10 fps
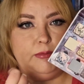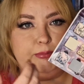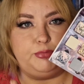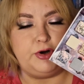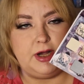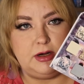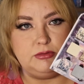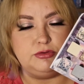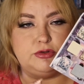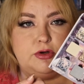
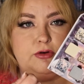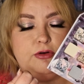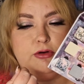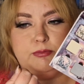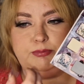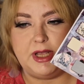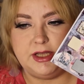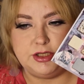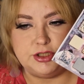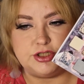browns or
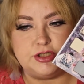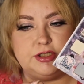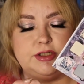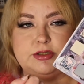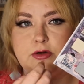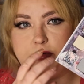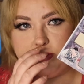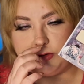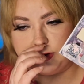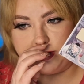beiges
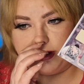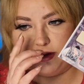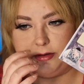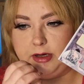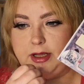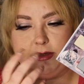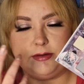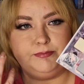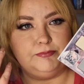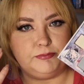or like,
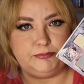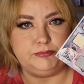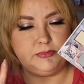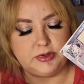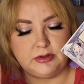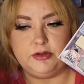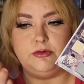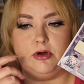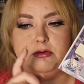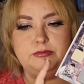you
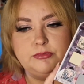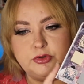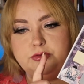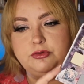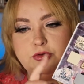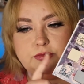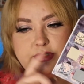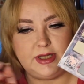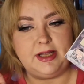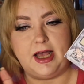know,
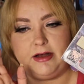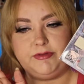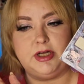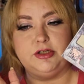they have a